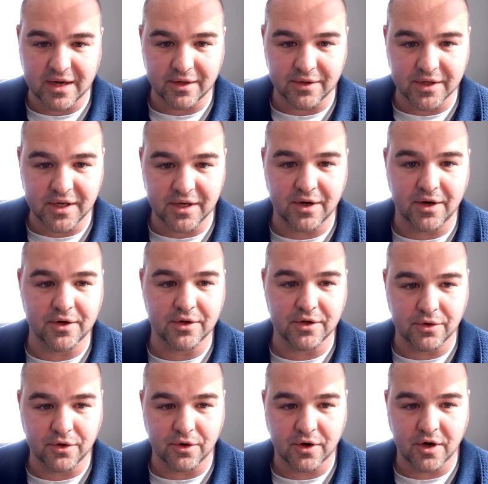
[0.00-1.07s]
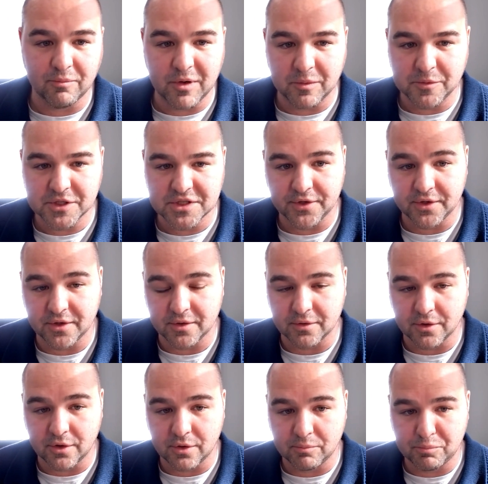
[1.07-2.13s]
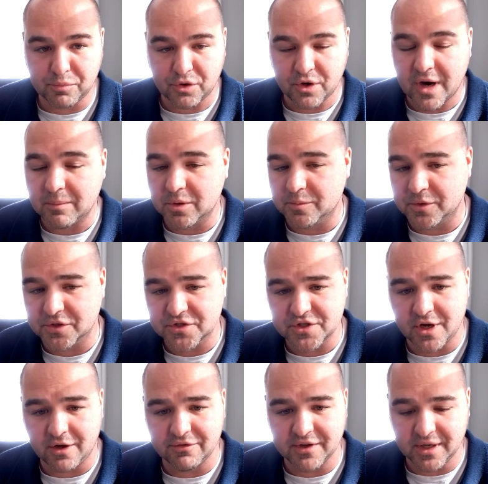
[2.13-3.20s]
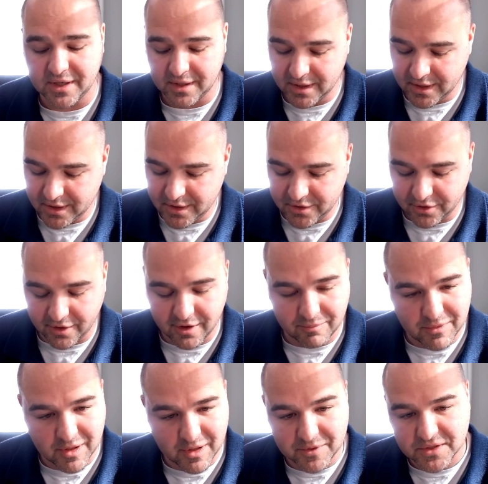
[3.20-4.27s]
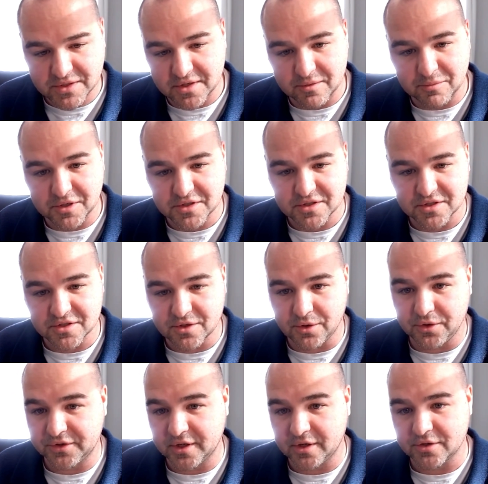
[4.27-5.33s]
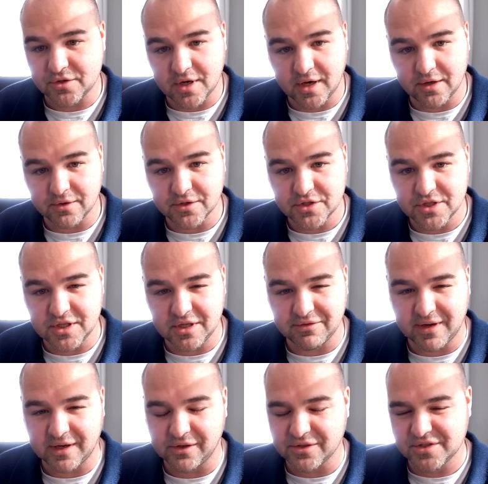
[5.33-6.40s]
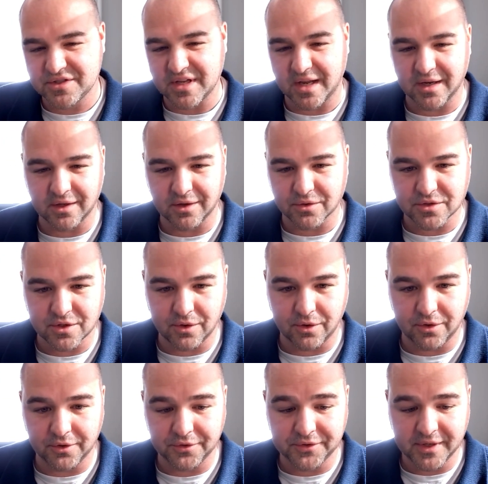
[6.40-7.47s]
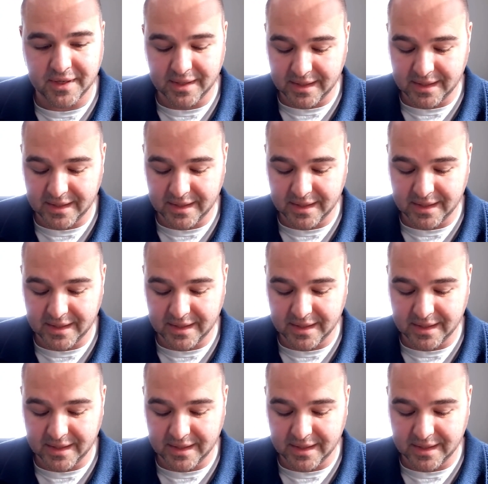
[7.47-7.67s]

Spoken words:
to lean on your commitment to the problem you're solving, your commitment to the business goals that you're trying to achieve, how you're setting those goals.